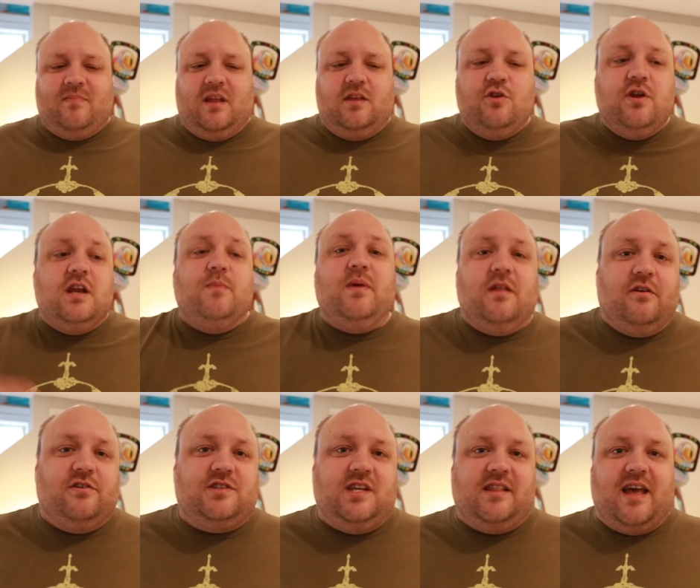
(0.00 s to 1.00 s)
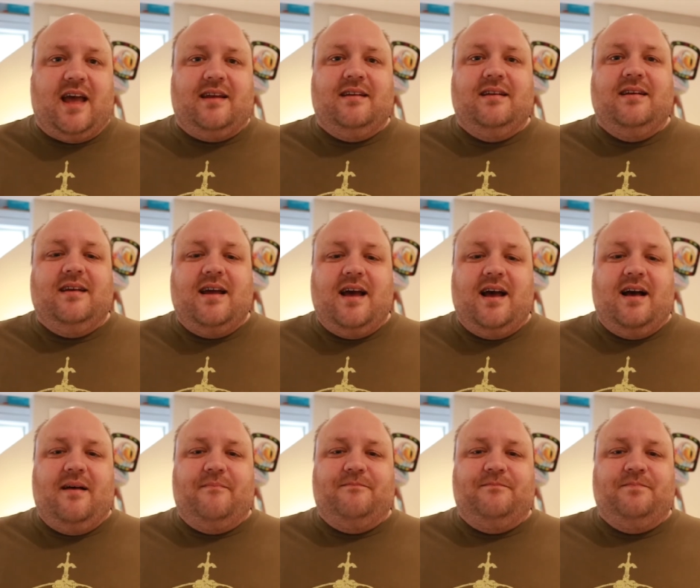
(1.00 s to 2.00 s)
you need to be there to see that.
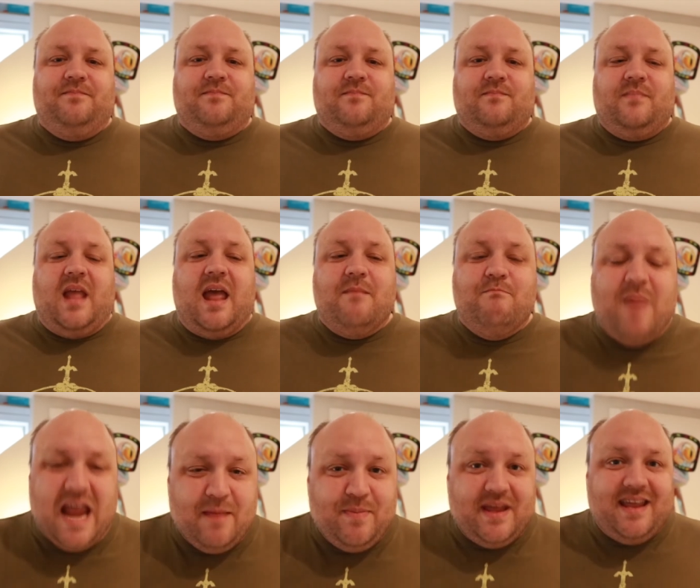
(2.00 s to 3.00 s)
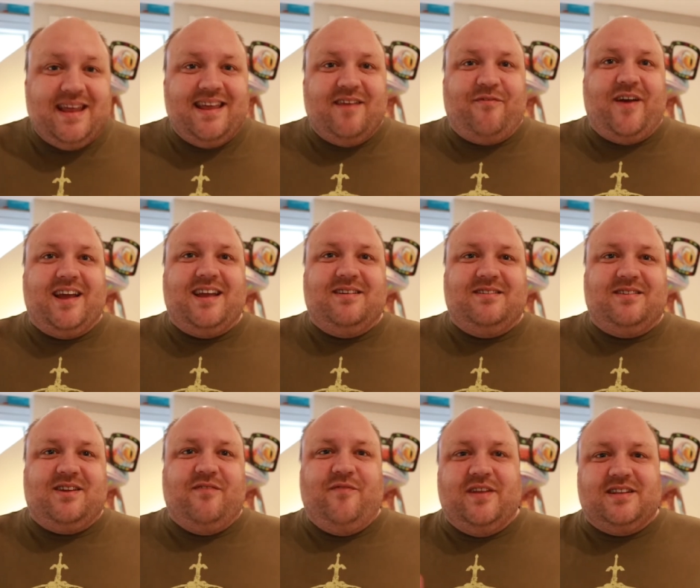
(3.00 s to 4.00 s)
And maybe if I could
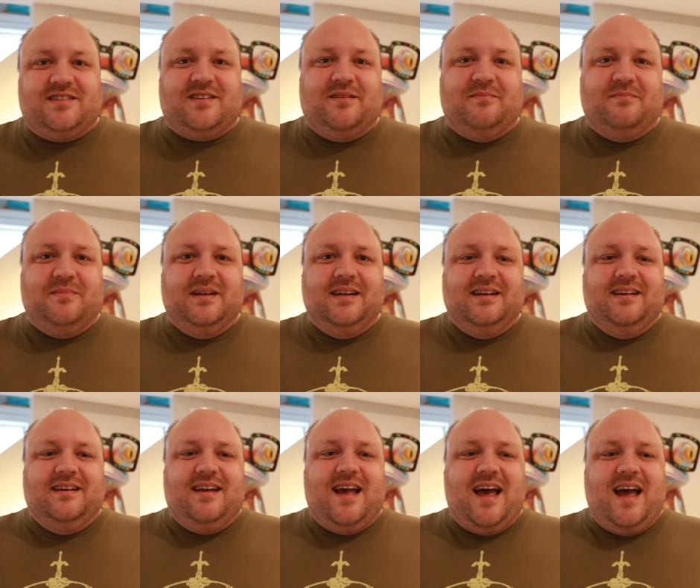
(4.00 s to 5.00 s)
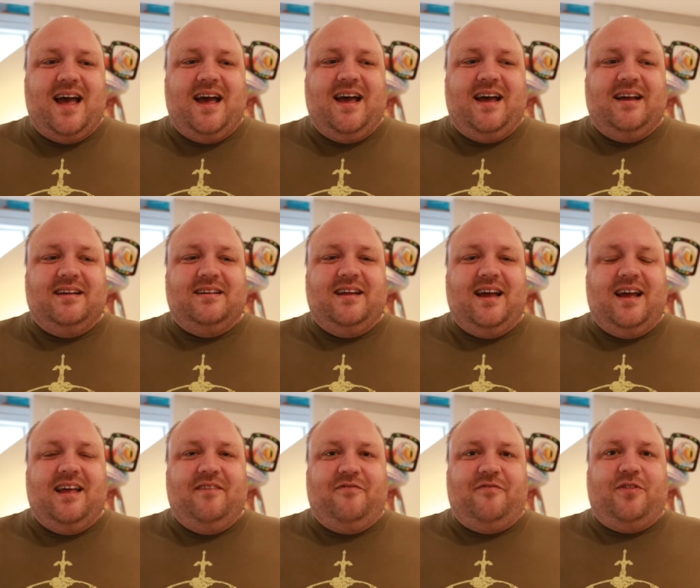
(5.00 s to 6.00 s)
convince them,
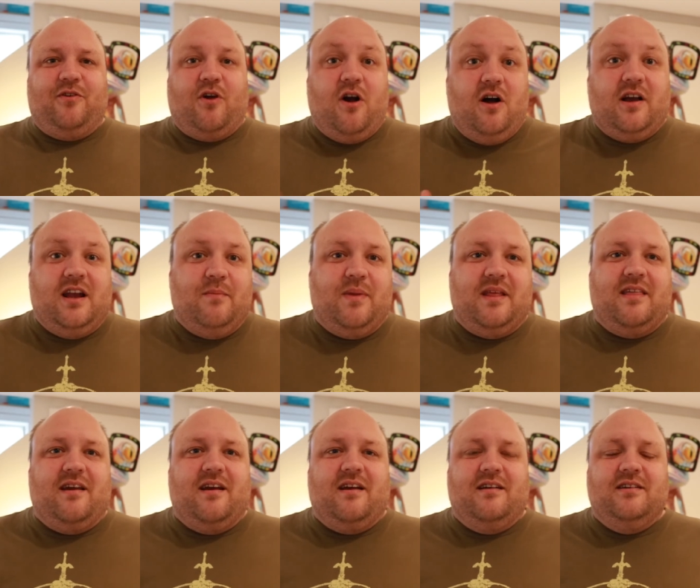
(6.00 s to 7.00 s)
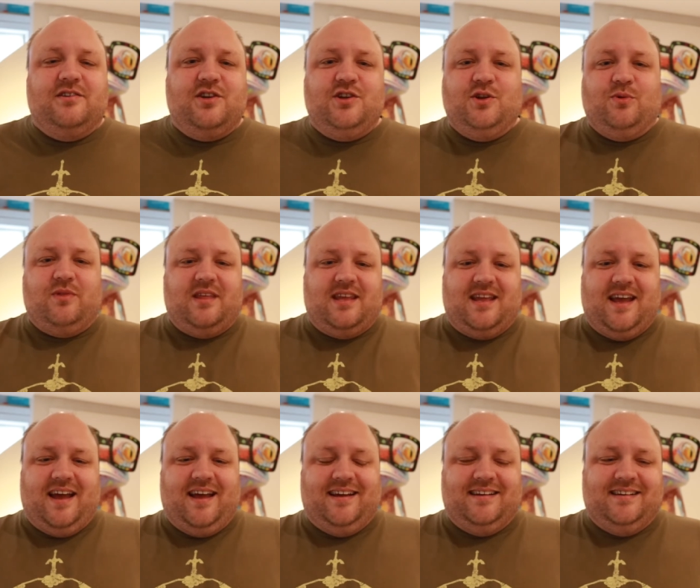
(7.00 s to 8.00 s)
if they're all going to be there to do
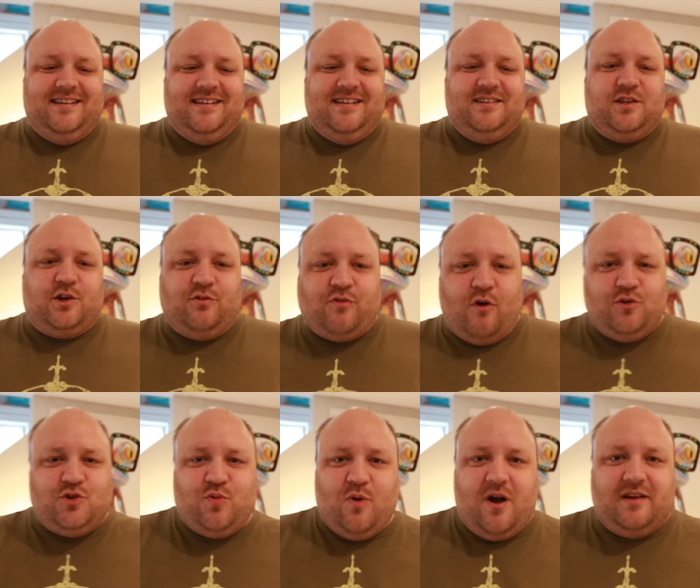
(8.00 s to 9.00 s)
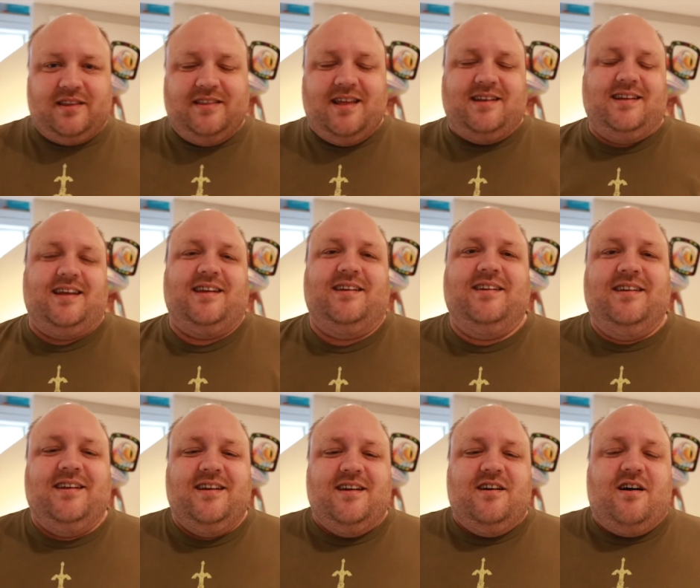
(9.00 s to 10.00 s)
the Crouch Walk that they did
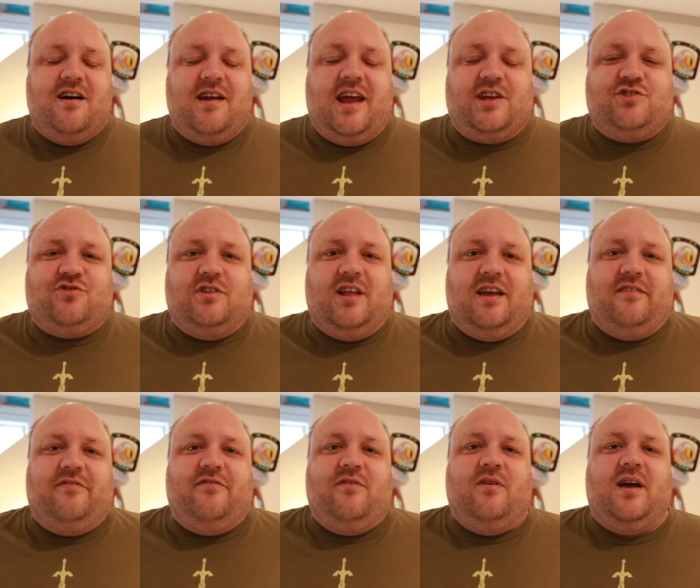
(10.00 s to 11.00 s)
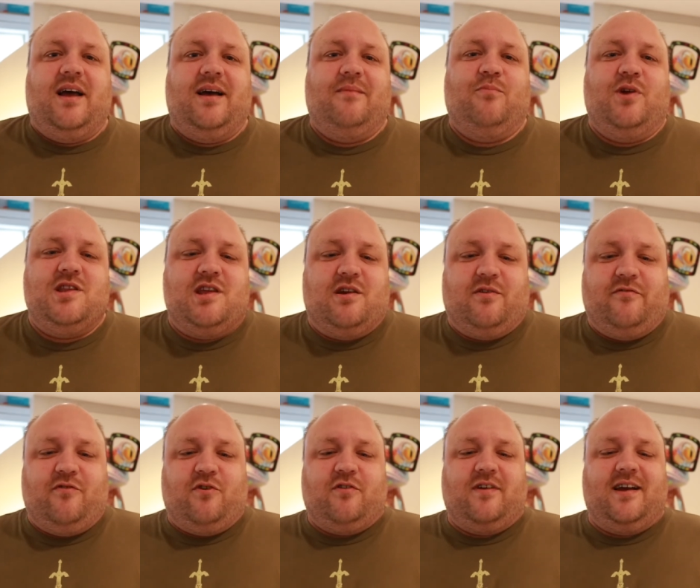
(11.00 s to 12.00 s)
on Extra Life 1 year
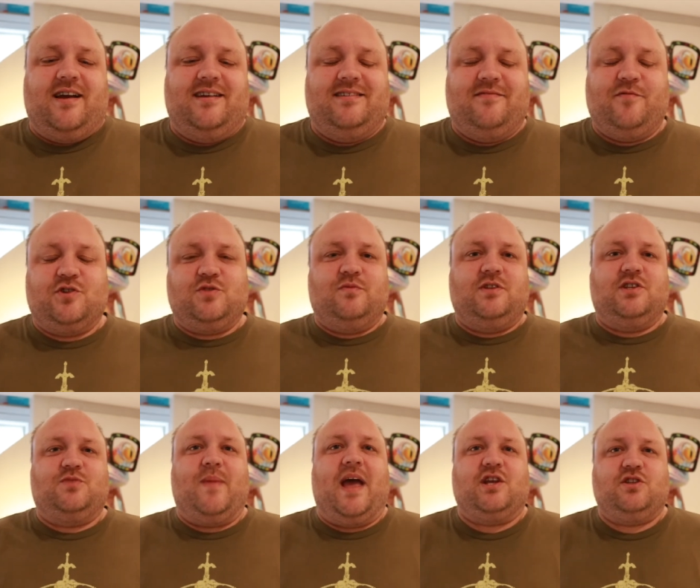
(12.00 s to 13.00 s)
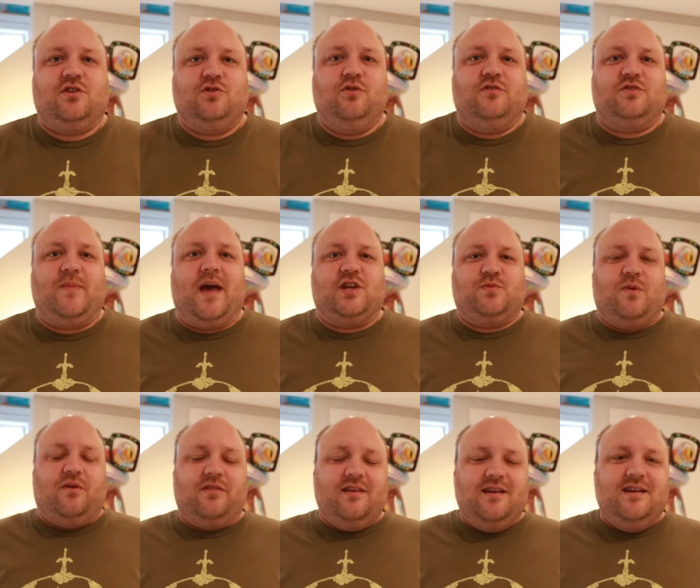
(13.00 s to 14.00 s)
to Smash, the tune of Smash
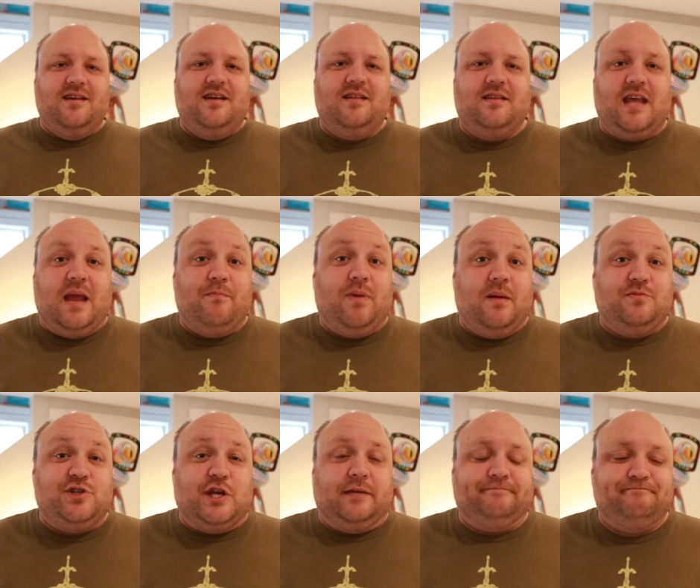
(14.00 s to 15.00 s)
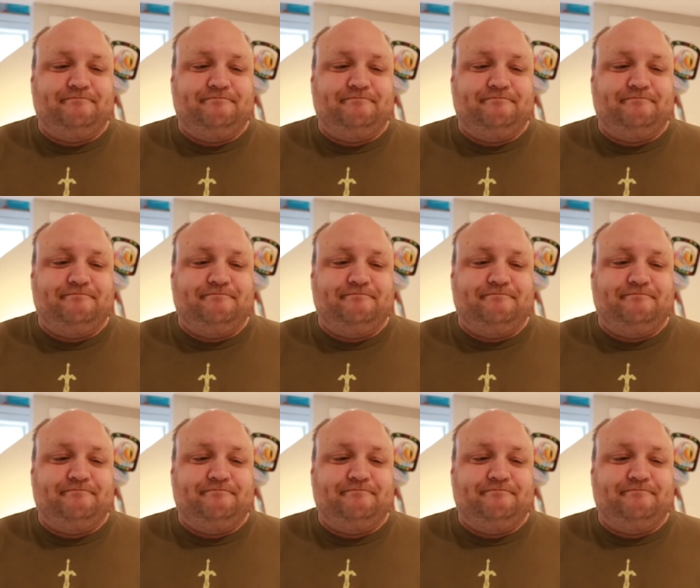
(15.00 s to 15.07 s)
Mouth in the game PUBG.